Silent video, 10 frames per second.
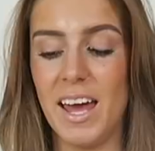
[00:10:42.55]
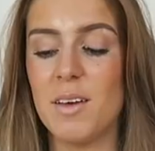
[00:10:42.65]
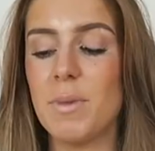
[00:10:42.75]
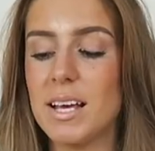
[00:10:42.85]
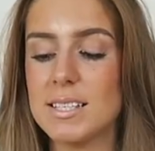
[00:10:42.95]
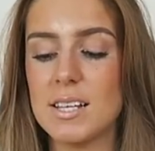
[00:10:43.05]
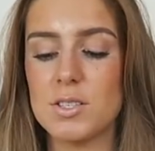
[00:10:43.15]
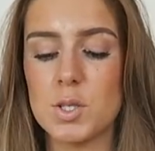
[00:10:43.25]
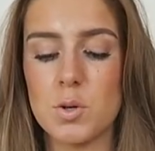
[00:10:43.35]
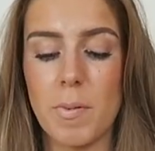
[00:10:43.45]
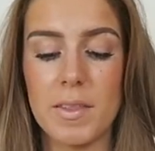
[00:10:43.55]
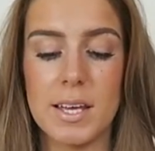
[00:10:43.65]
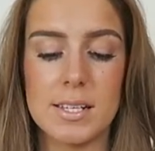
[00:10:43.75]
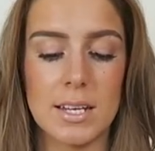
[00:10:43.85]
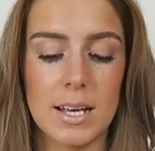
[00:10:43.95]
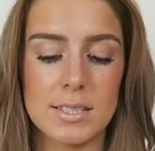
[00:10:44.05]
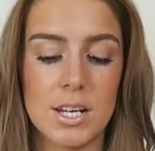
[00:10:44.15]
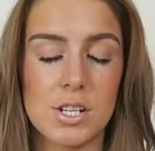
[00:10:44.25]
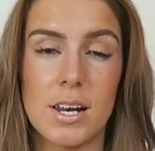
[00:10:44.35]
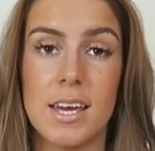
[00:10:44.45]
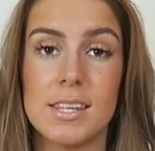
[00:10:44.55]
It makes sense to talk about these next actually.